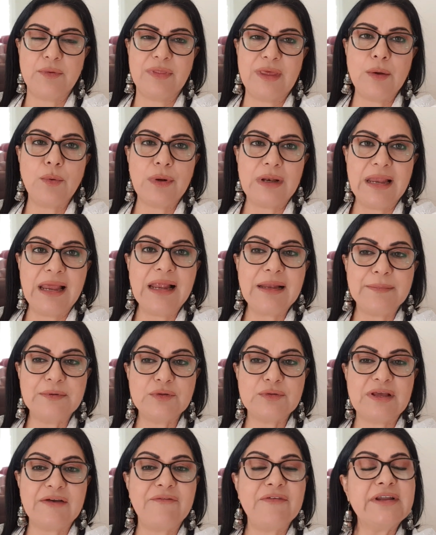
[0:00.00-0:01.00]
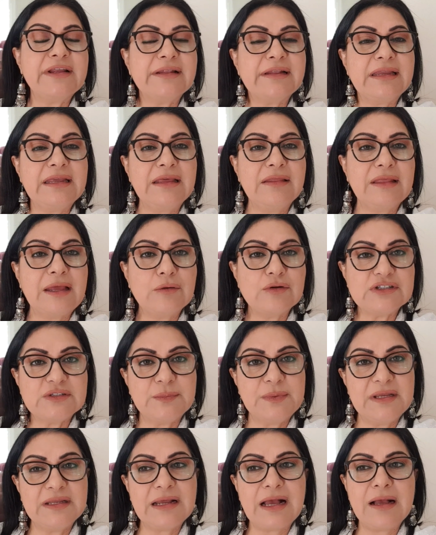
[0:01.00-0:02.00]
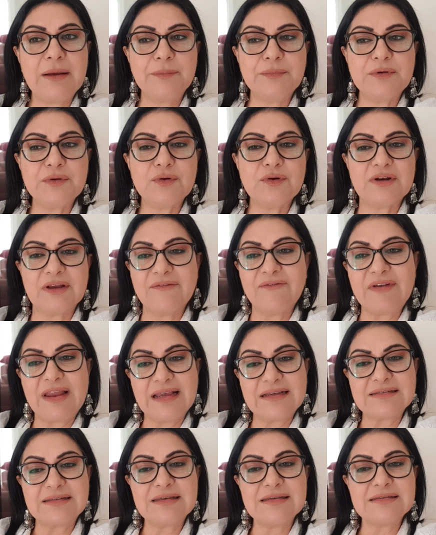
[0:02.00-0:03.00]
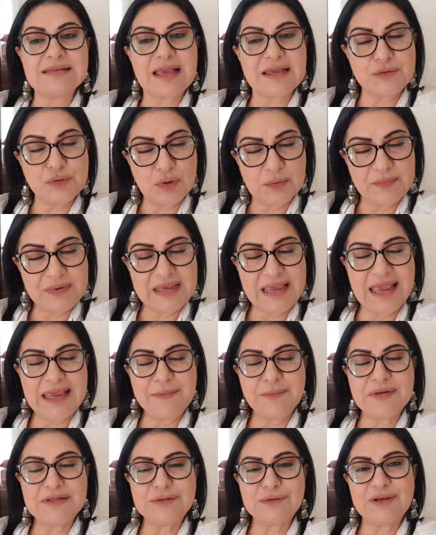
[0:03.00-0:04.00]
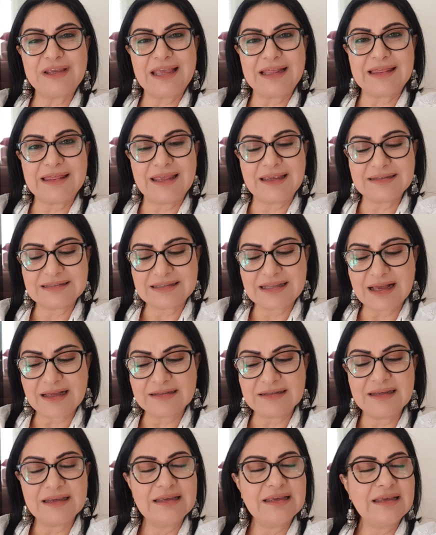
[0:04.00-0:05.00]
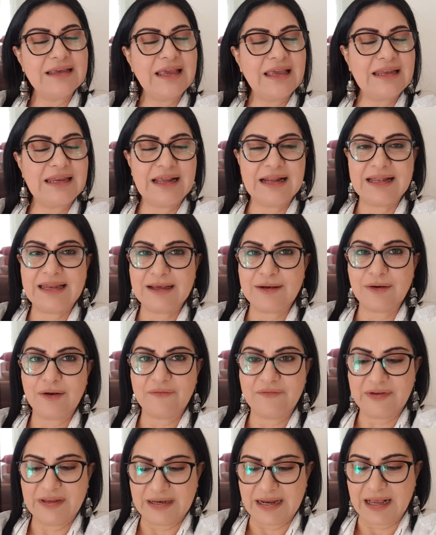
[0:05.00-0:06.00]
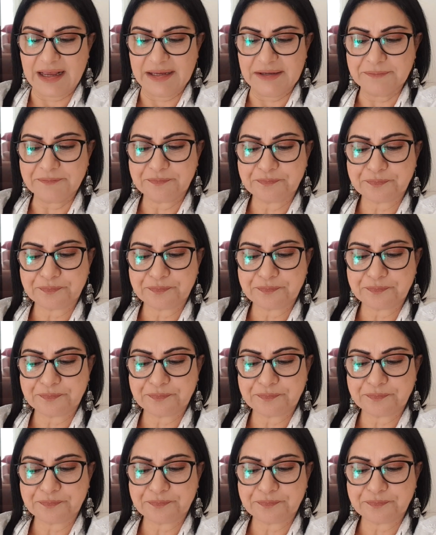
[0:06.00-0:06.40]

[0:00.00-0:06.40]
They will help you, definitely. They will speed up your reflexes, and you'll be able to get things done in a click of an eye.